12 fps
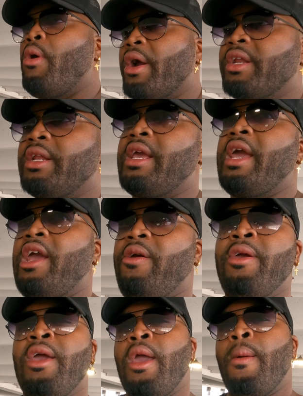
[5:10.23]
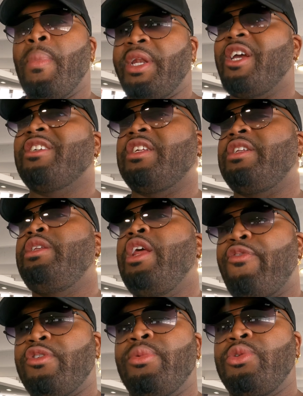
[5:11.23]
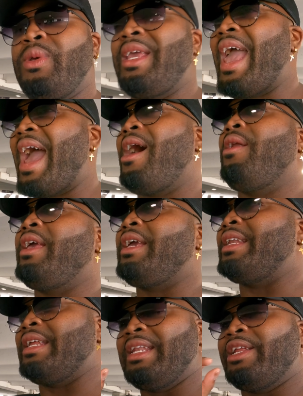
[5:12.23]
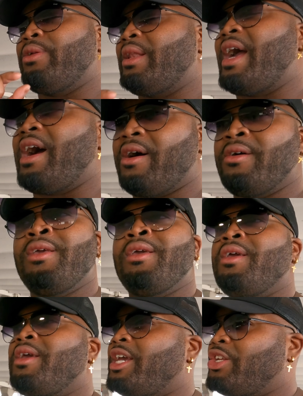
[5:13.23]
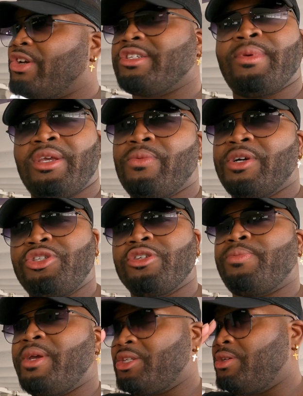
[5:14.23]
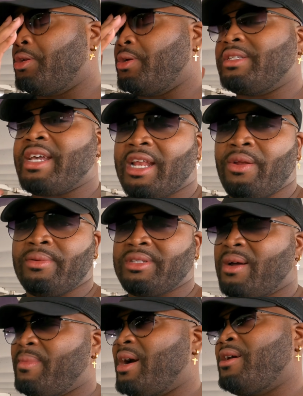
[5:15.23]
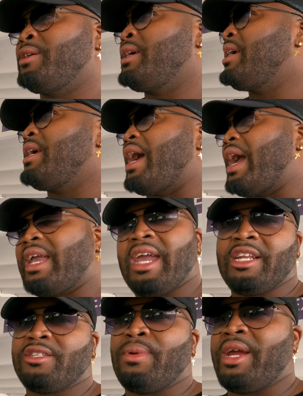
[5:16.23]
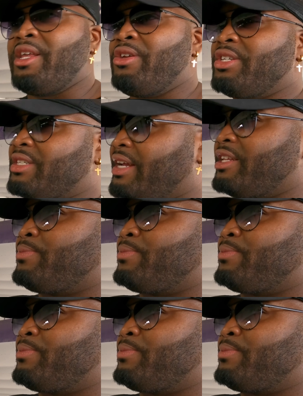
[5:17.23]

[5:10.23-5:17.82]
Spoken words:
part of the game. But there's a difference between howling and a little loud. And trust me, once you experience it, you know exactly what I'm talking about. I can't explain it, you just gotta